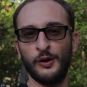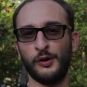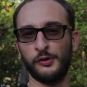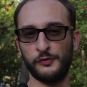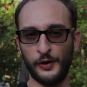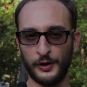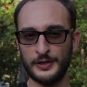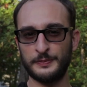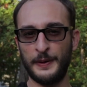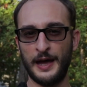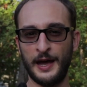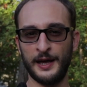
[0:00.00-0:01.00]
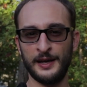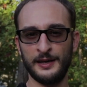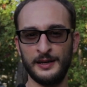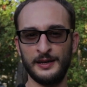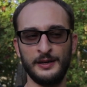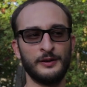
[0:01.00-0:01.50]
or a focus pad
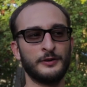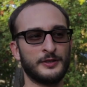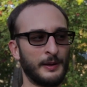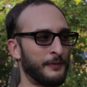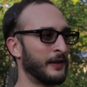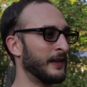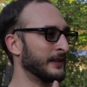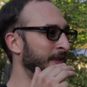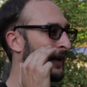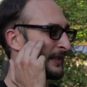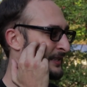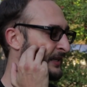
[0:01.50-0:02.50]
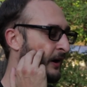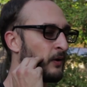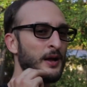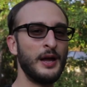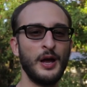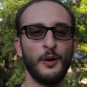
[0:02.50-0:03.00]
or something like that. So
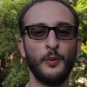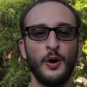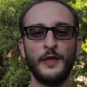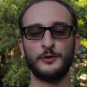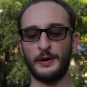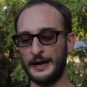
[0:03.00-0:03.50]
that's